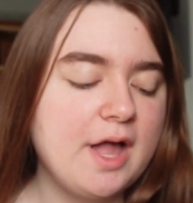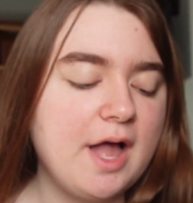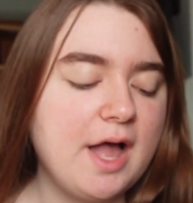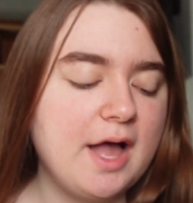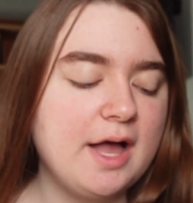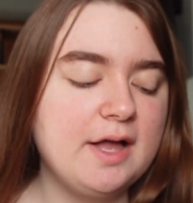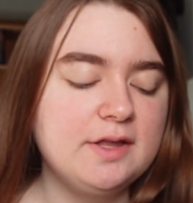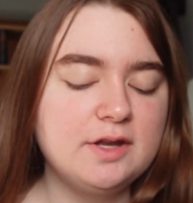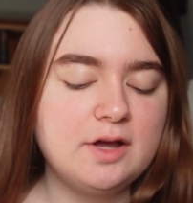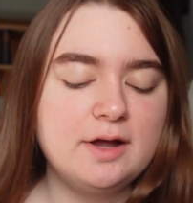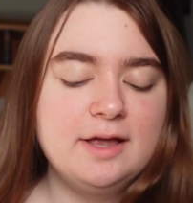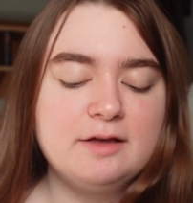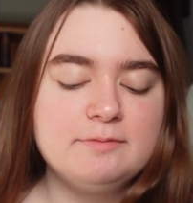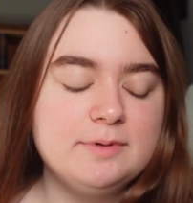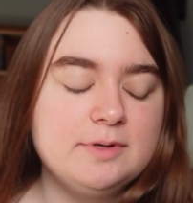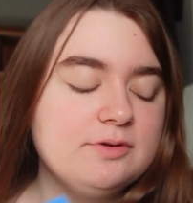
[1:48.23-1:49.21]
and I
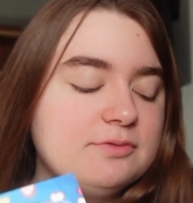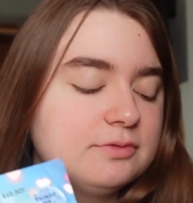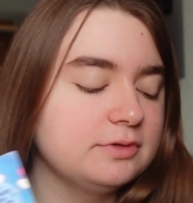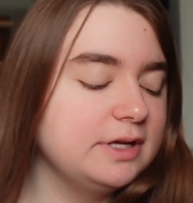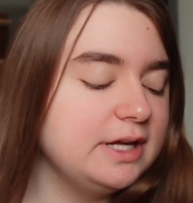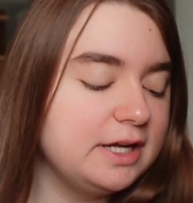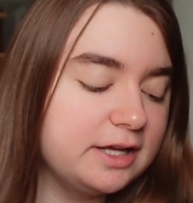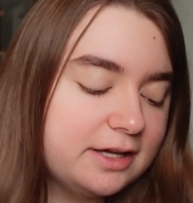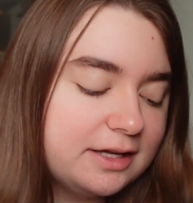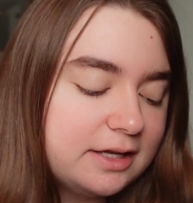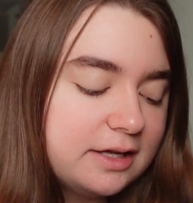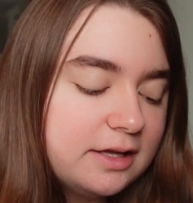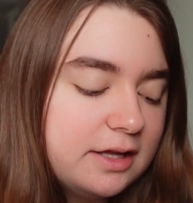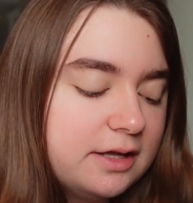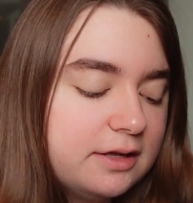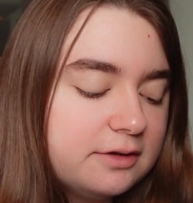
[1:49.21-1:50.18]
have been
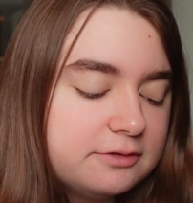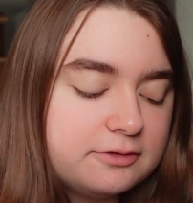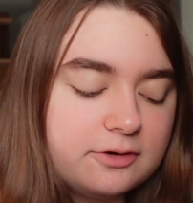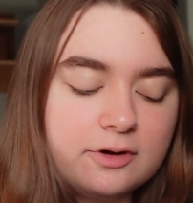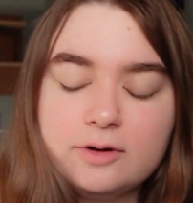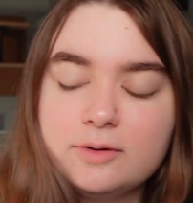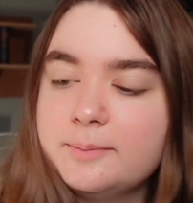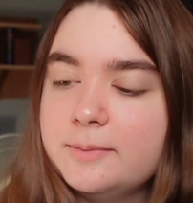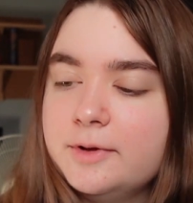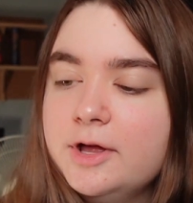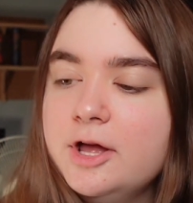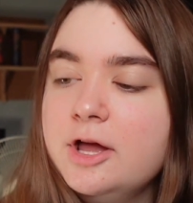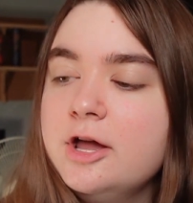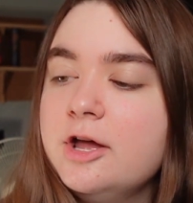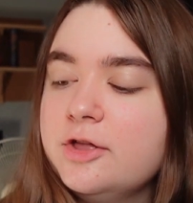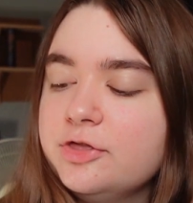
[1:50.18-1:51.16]
reading from
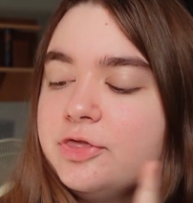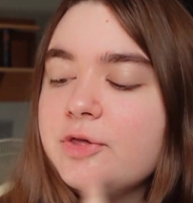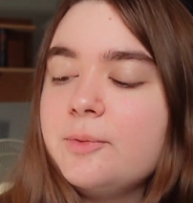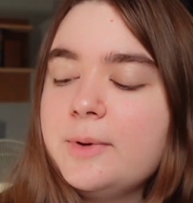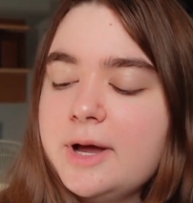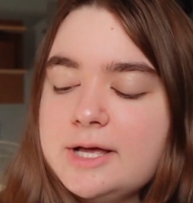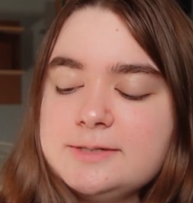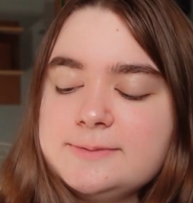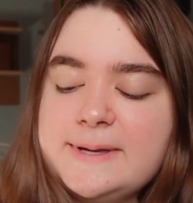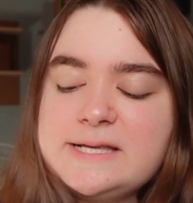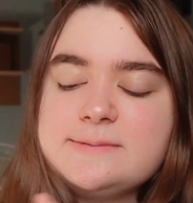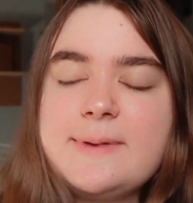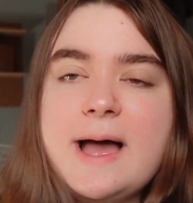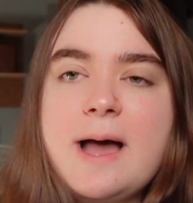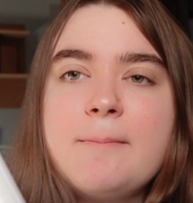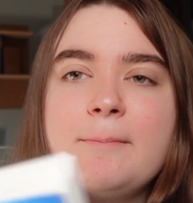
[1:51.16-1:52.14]
The Worst Best
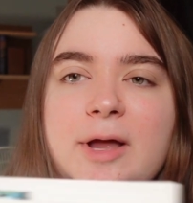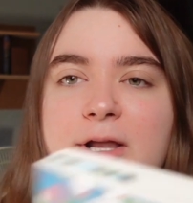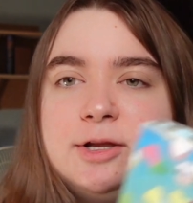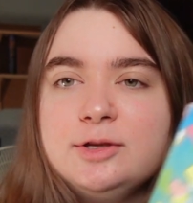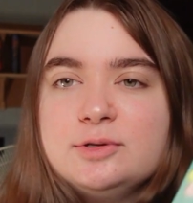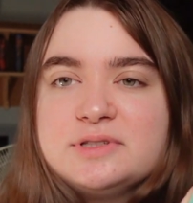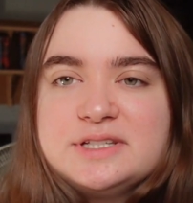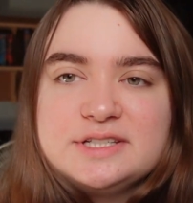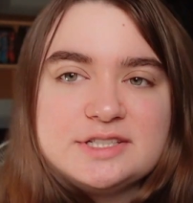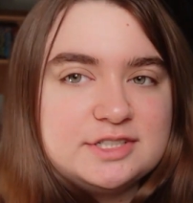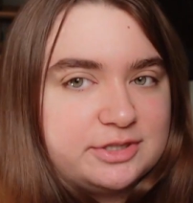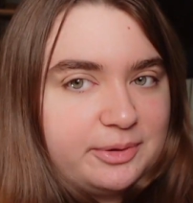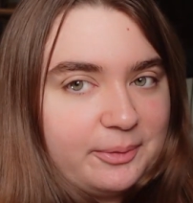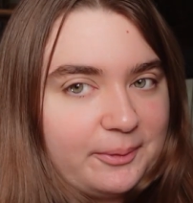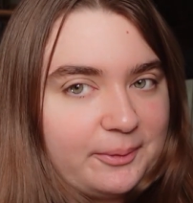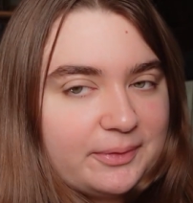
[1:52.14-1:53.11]
Man by Lucy
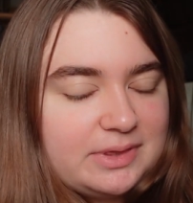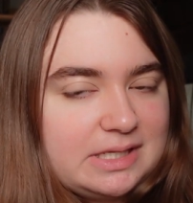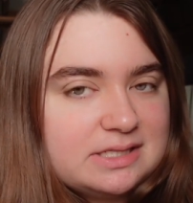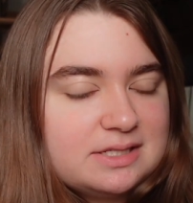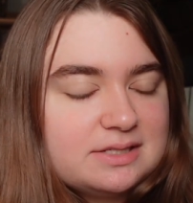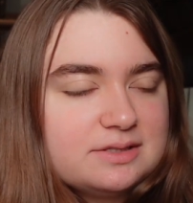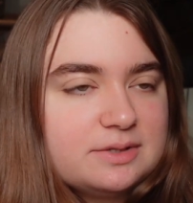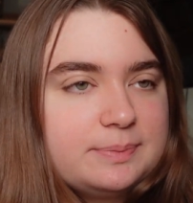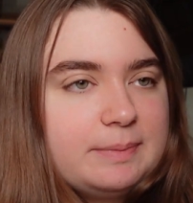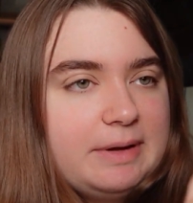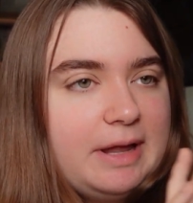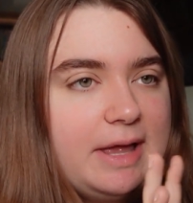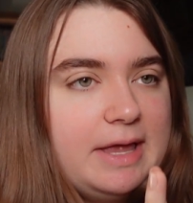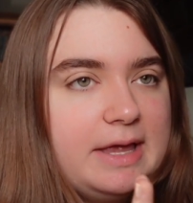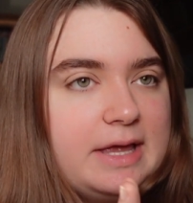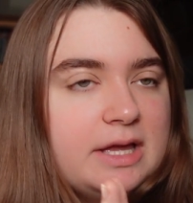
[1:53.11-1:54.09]
Score. This is on
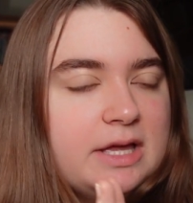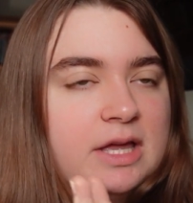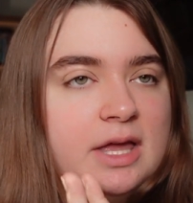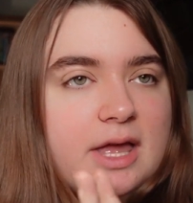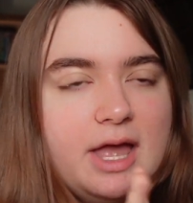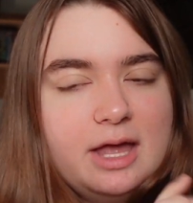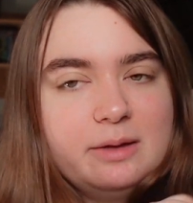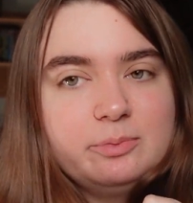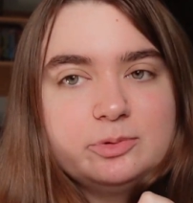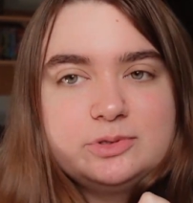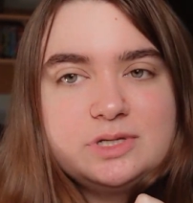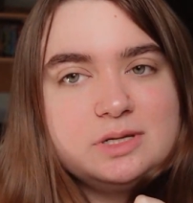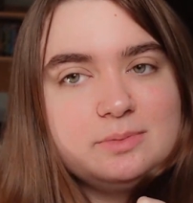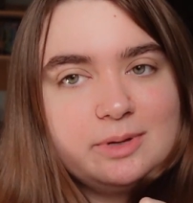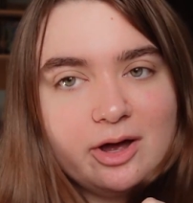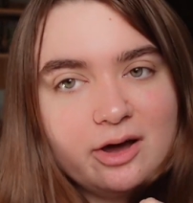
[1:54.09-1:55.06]
my April
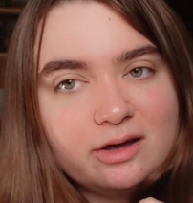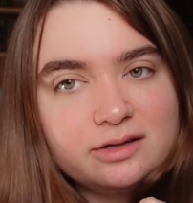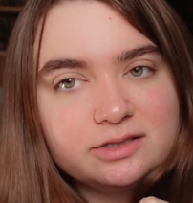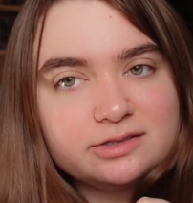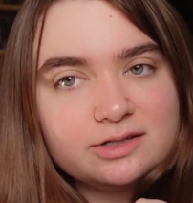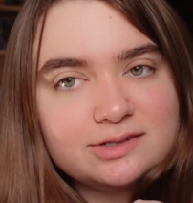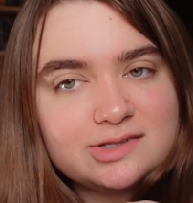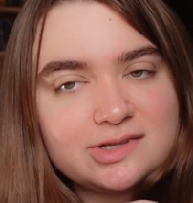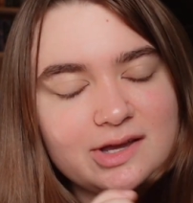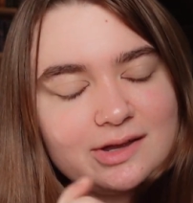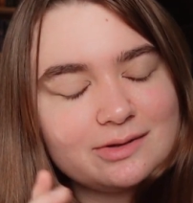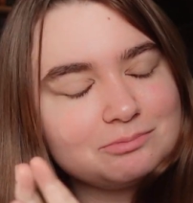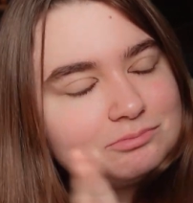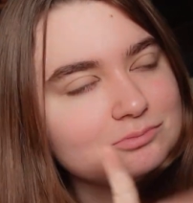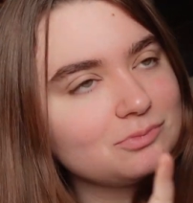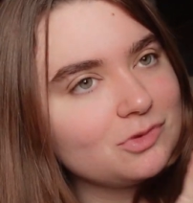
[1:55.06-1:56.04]
TBR, so I was like,
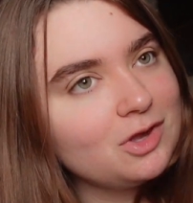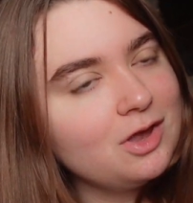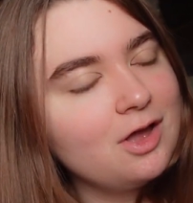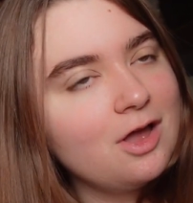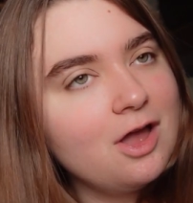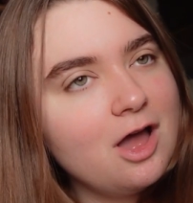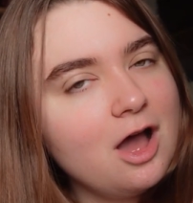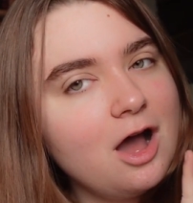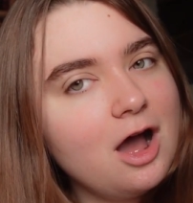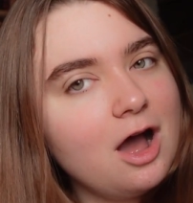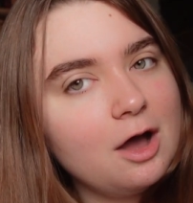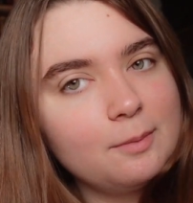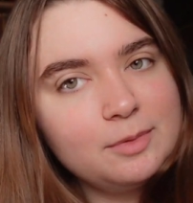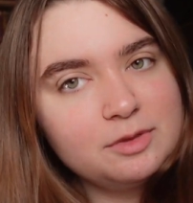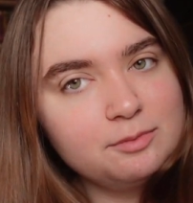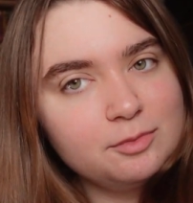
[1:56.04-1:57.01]

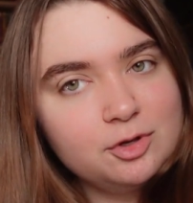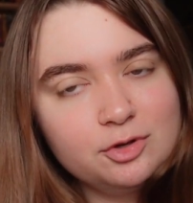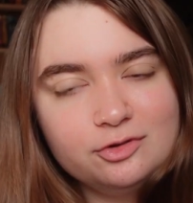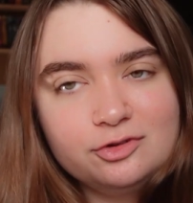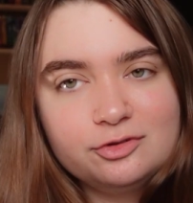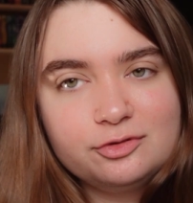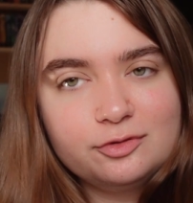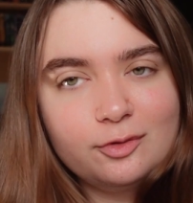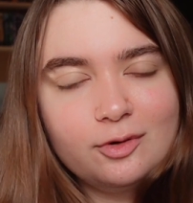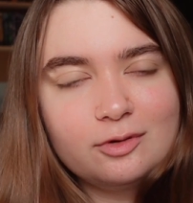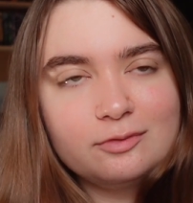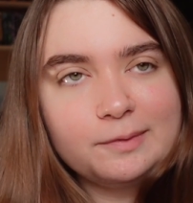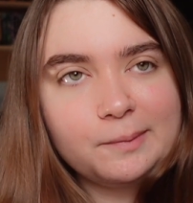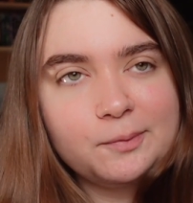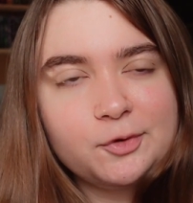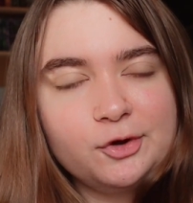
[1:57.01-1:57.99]
I'm in the mood for a
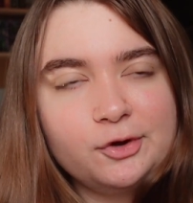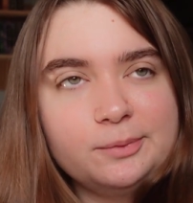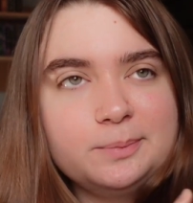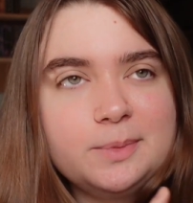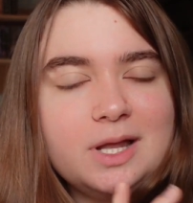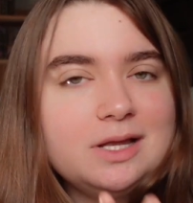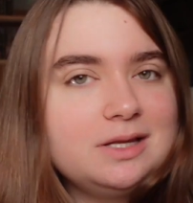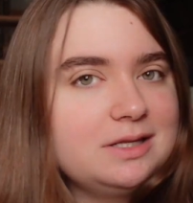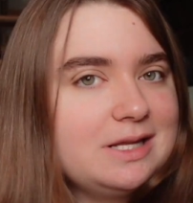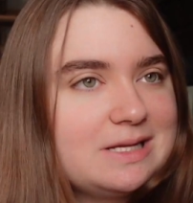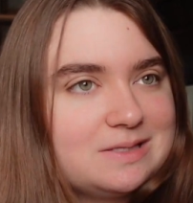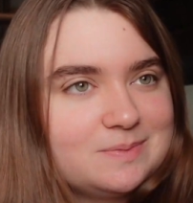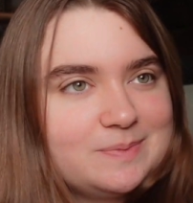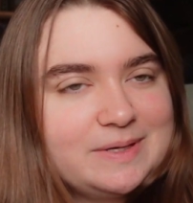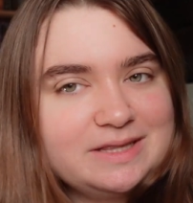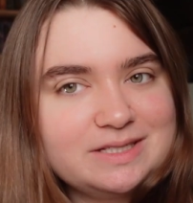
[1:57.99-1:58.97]
rom-com.
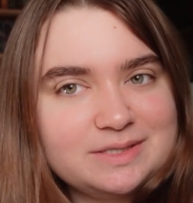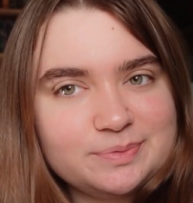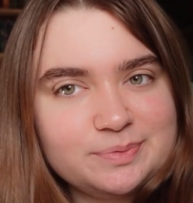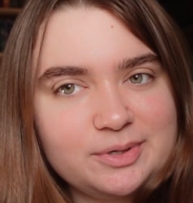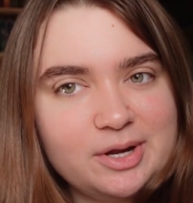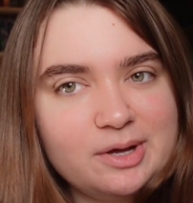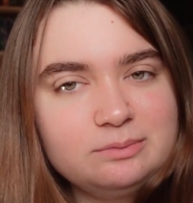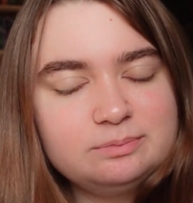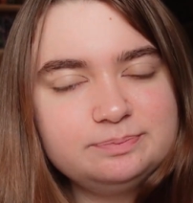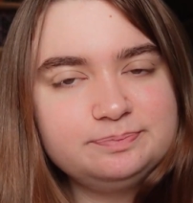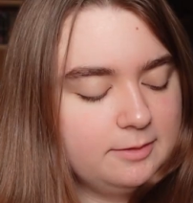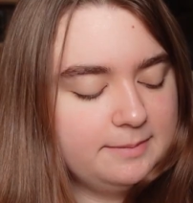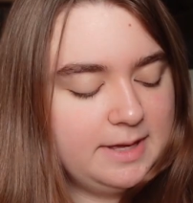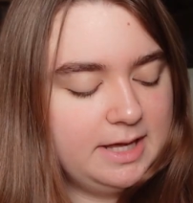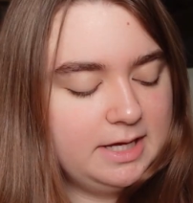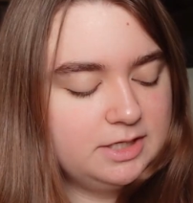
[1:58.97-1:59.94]
Let's pick this one up.
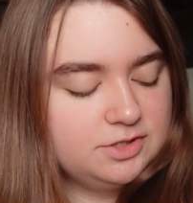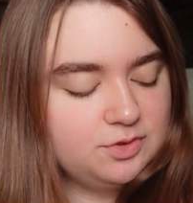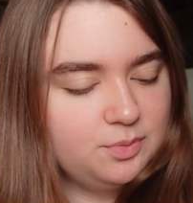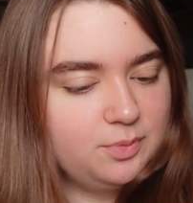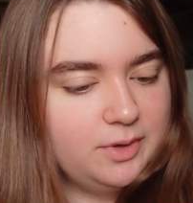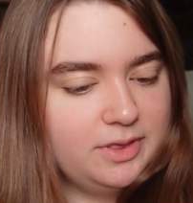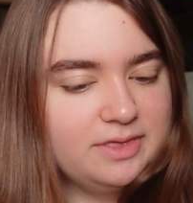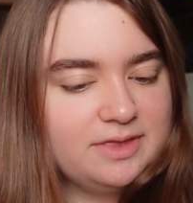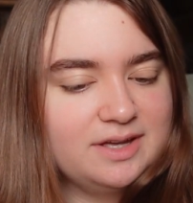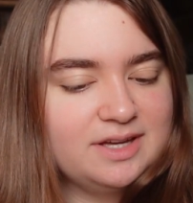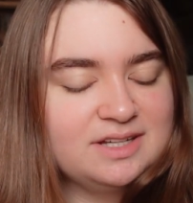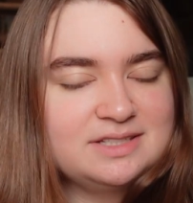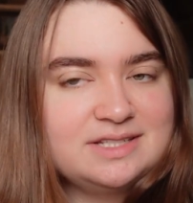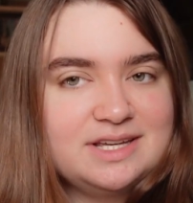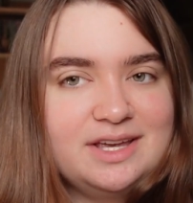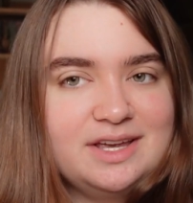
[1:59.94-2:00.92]
On page
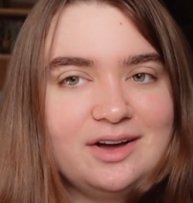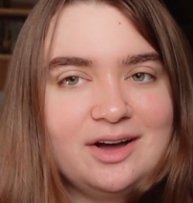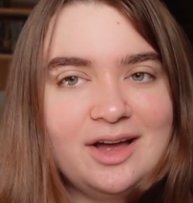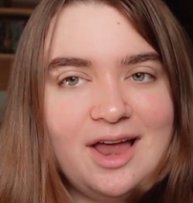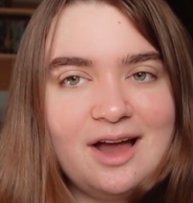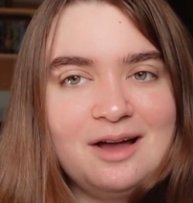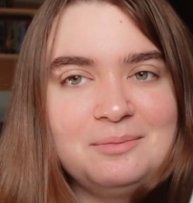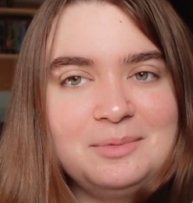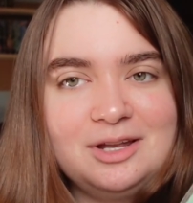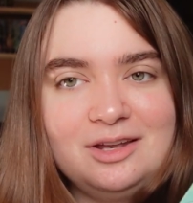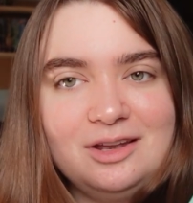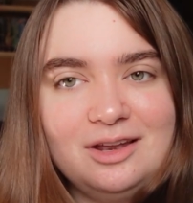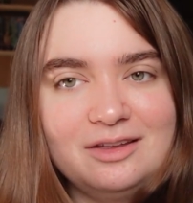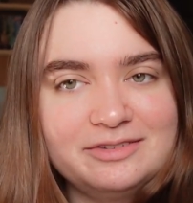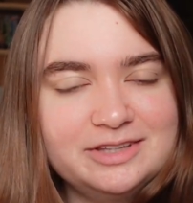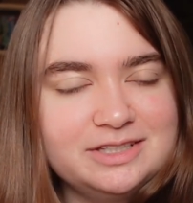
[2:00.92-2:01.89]
130, I am
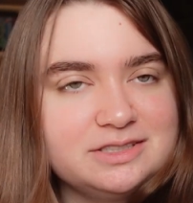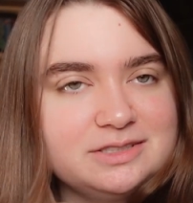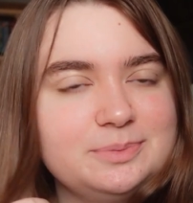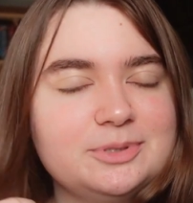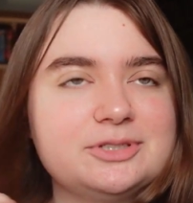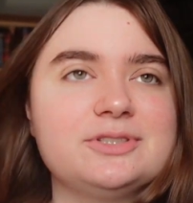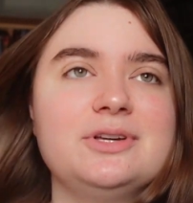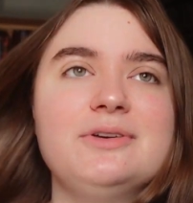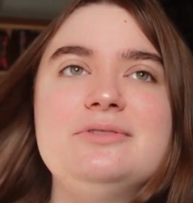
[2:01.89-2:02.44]
loving this book so